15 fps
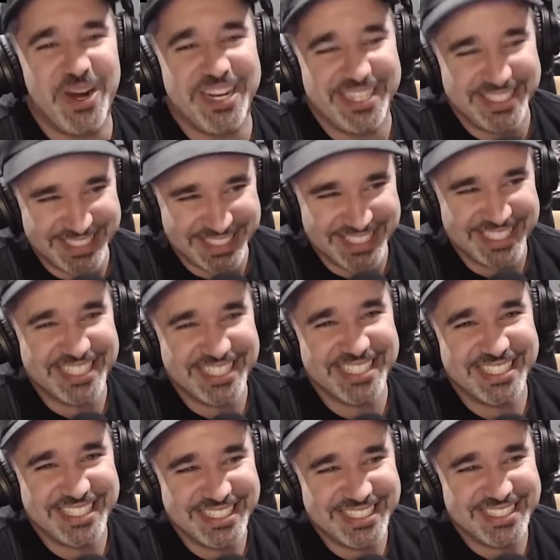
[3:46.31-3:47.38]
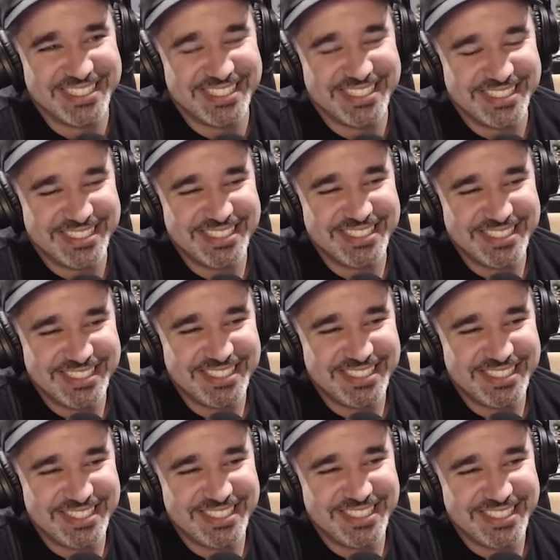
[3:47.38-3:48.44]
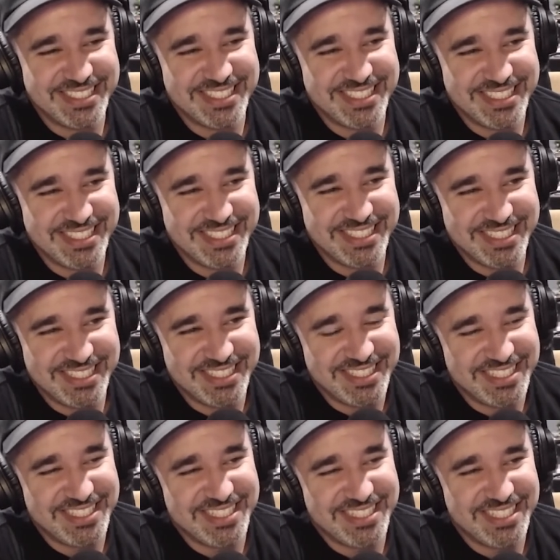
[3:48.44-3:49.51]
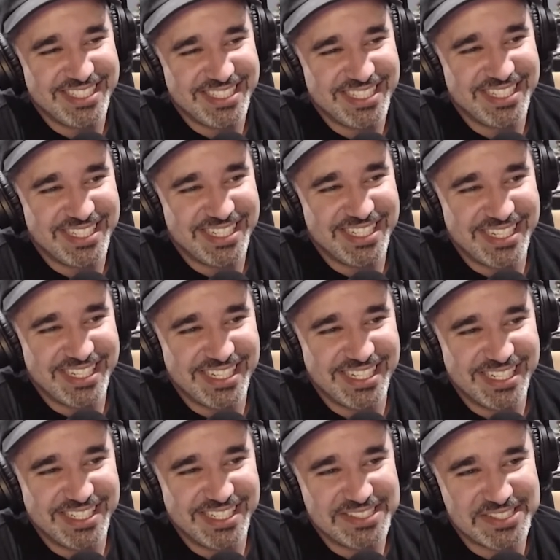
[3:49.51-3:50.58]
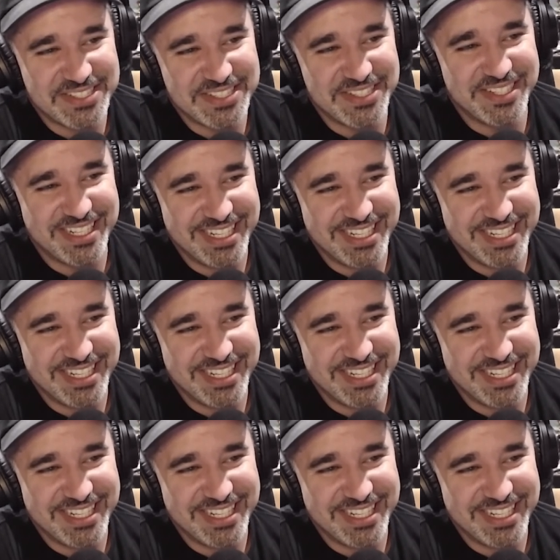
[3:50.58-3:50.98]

(silent)